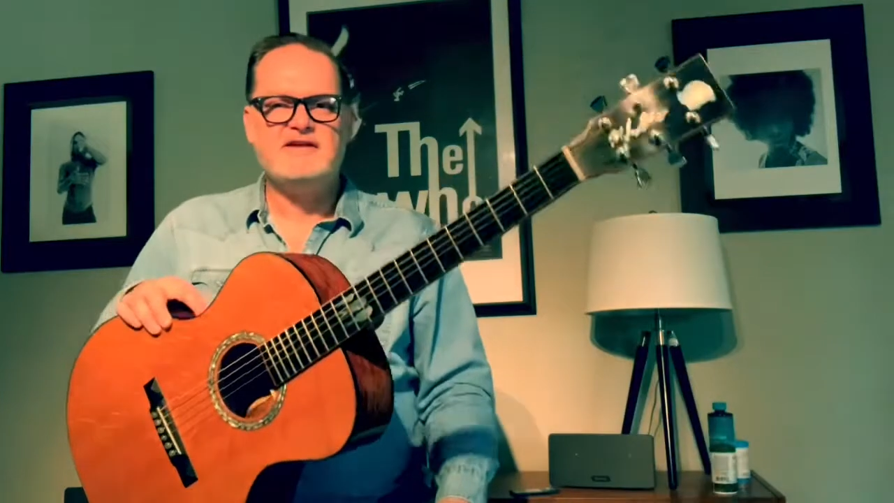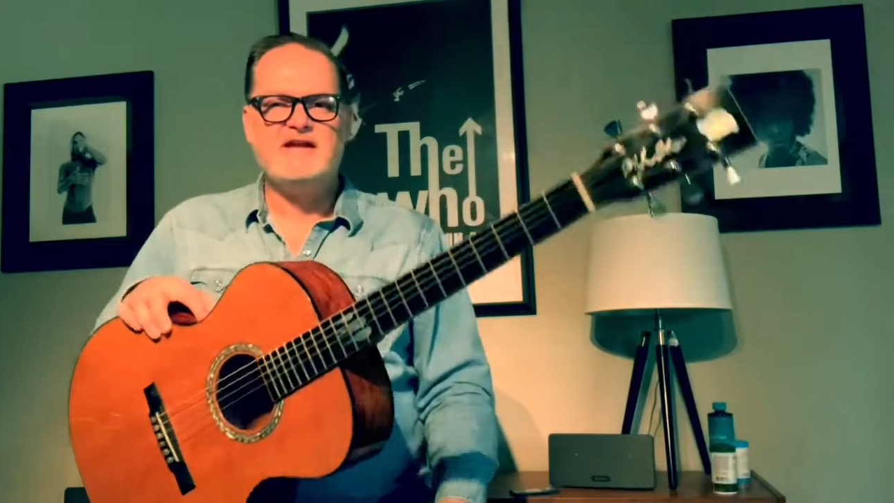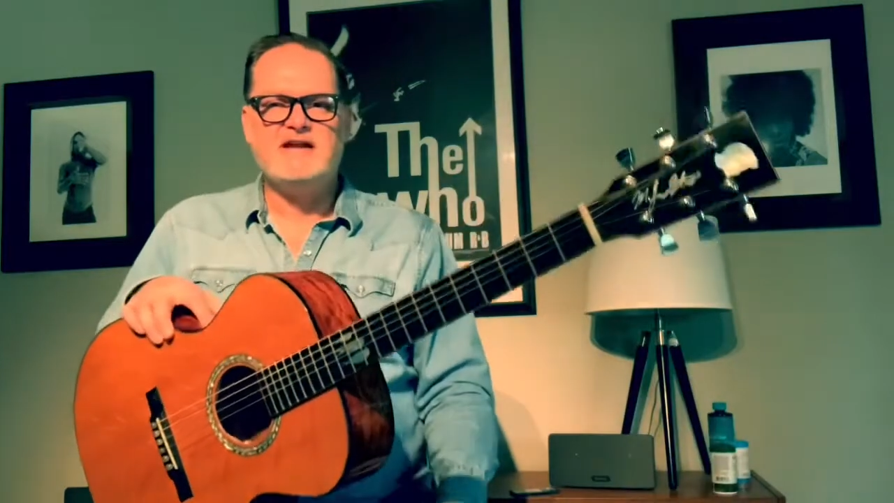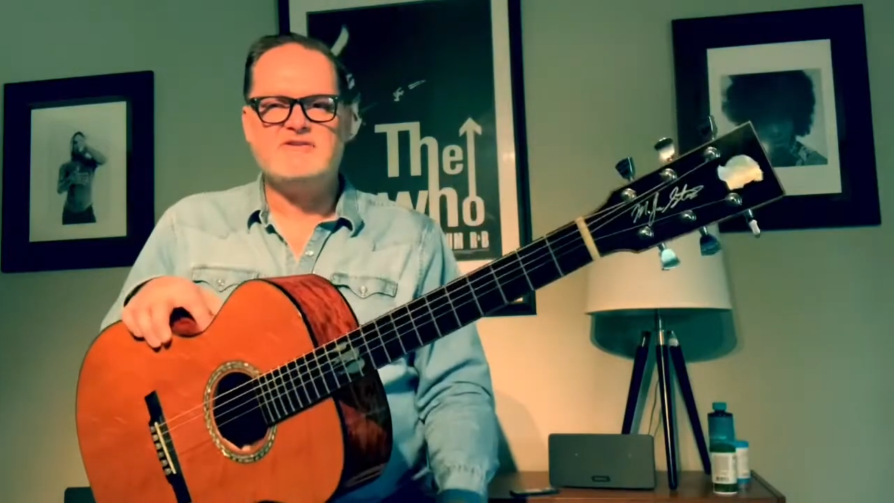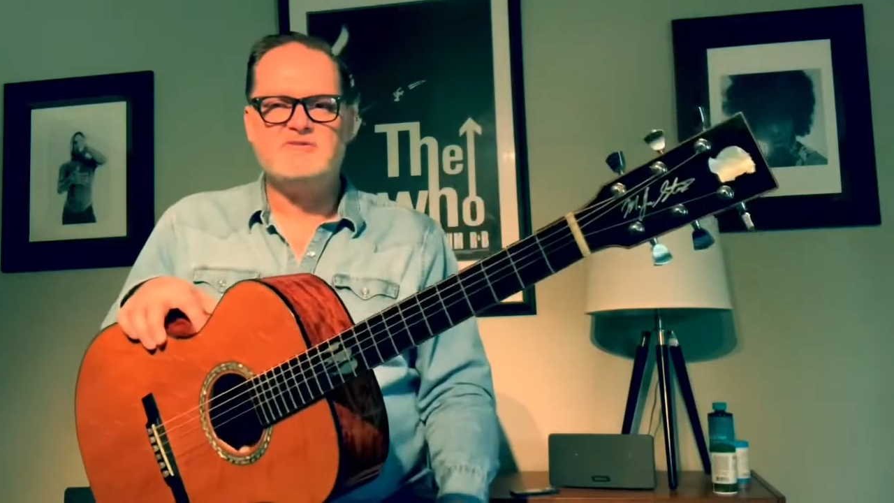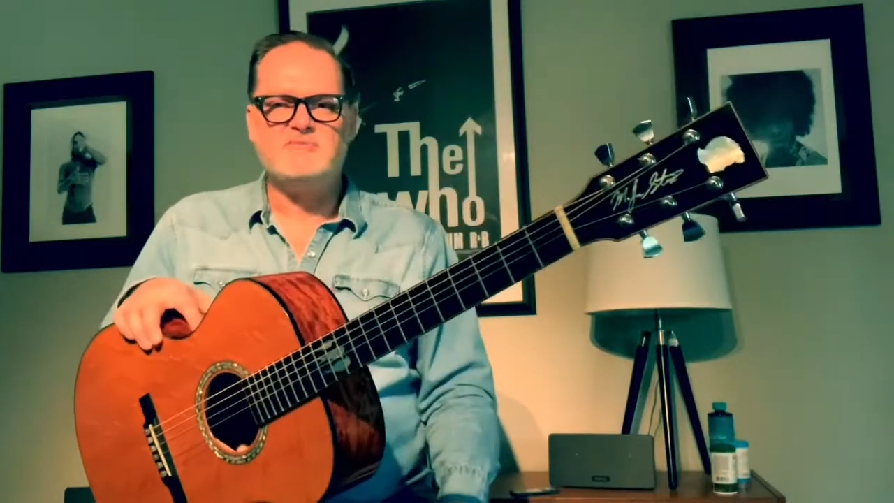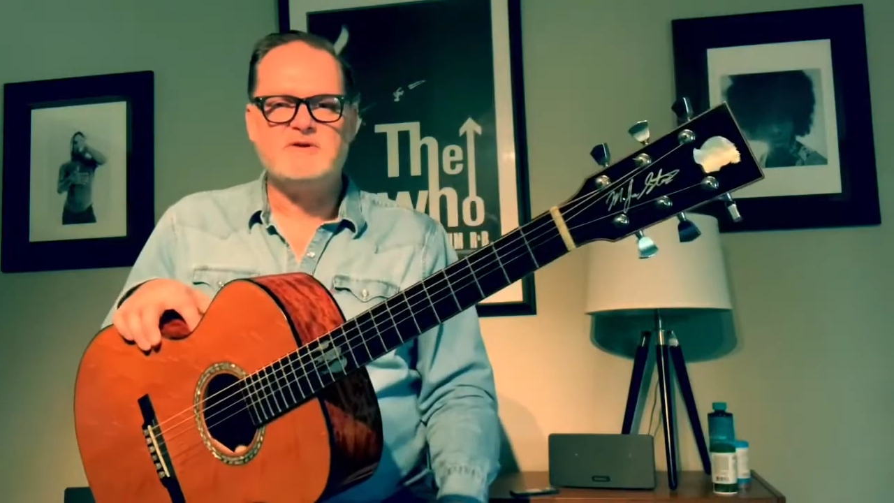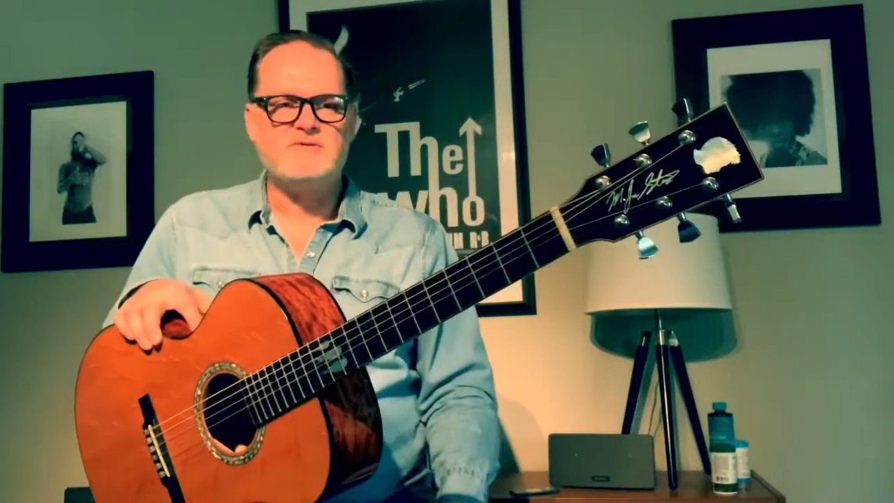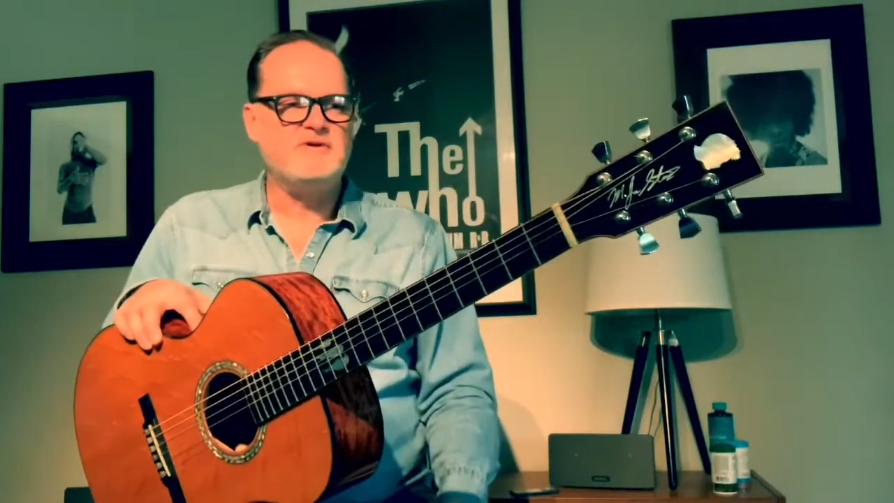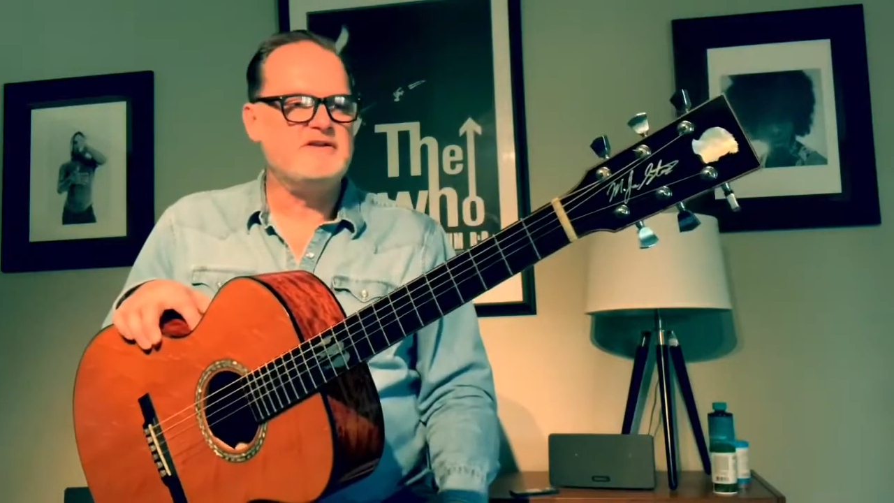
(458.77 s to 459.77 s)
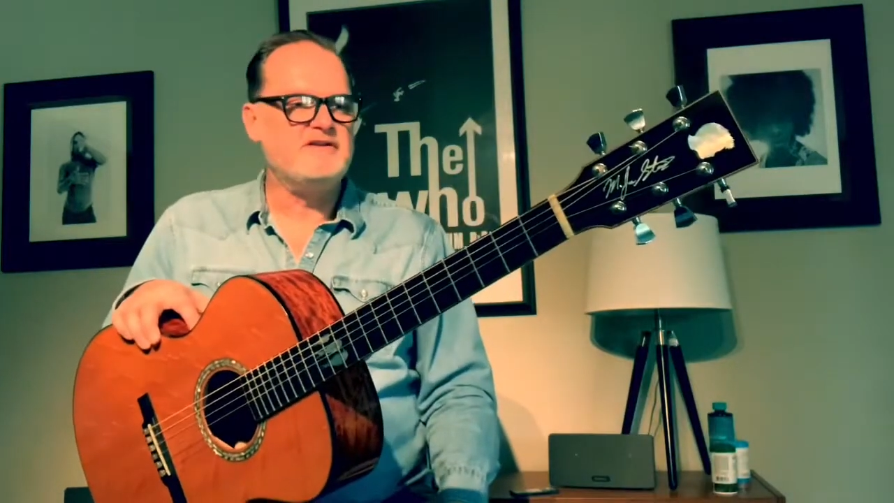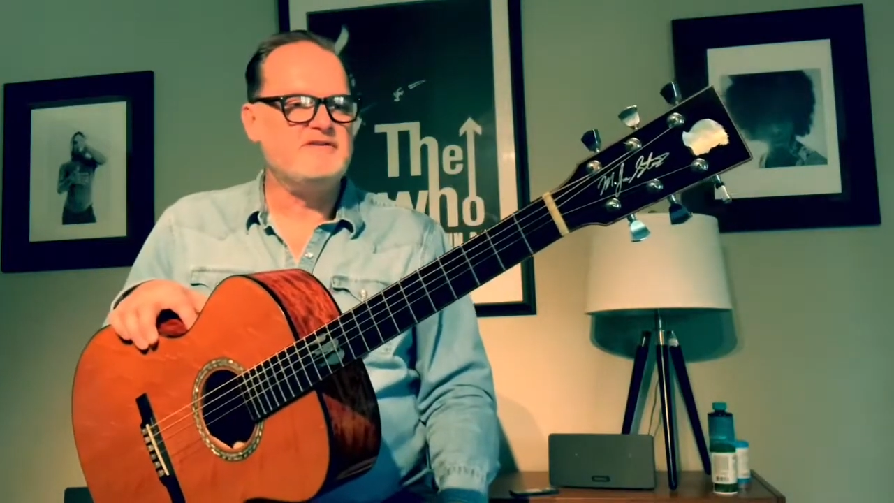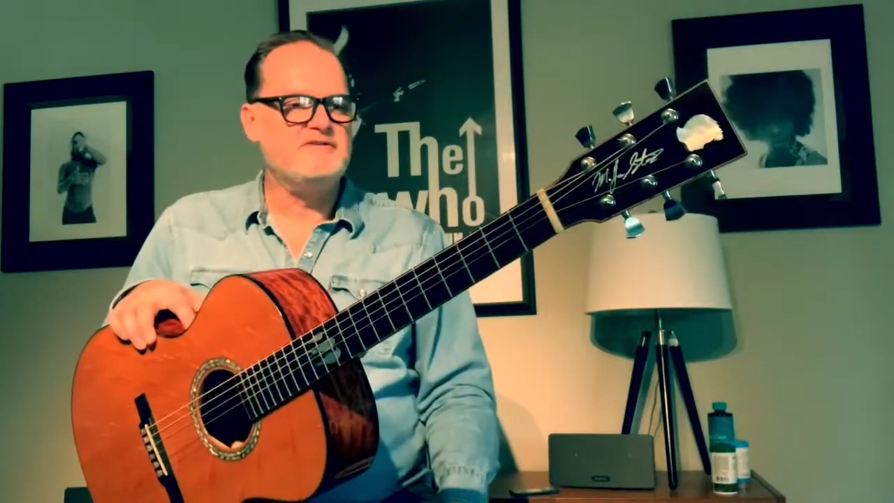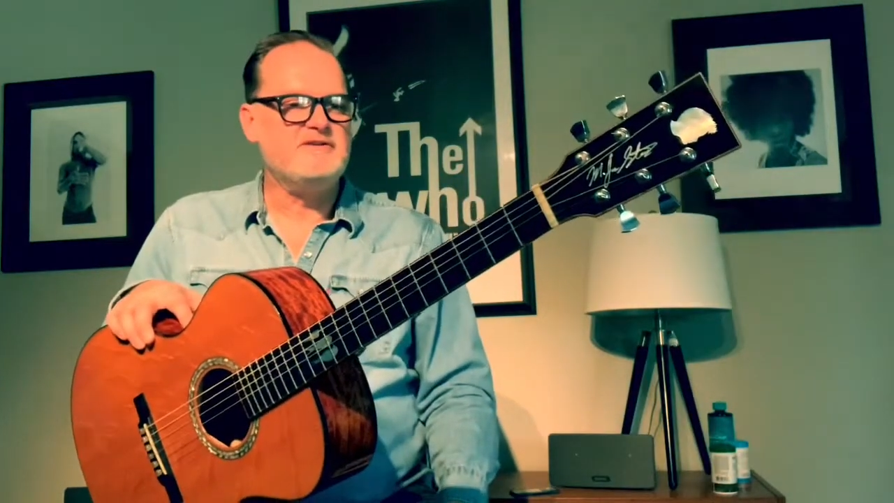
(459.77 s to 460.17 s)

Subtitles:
and I told him what I wanted to do.